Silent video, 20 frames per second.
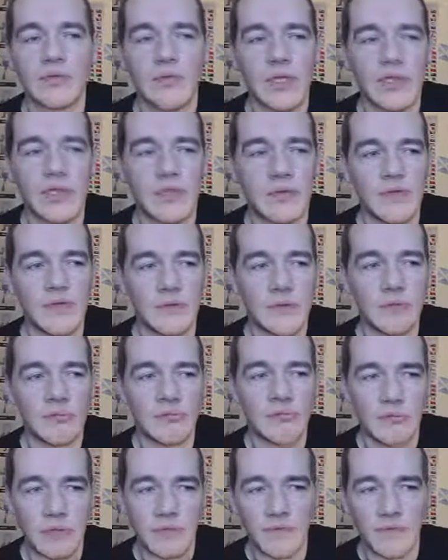ranging
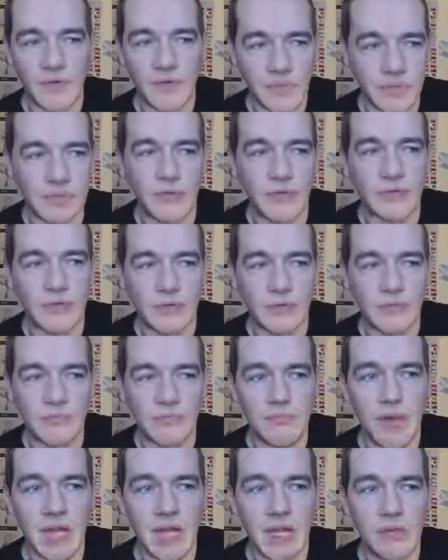from the first
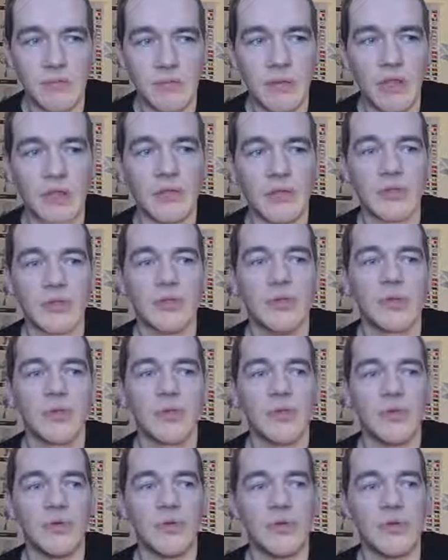Mario Brothers
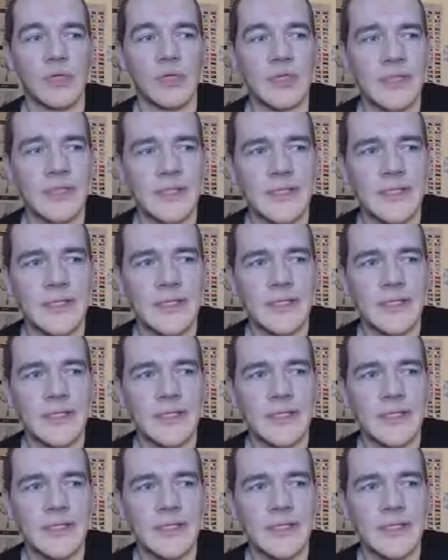to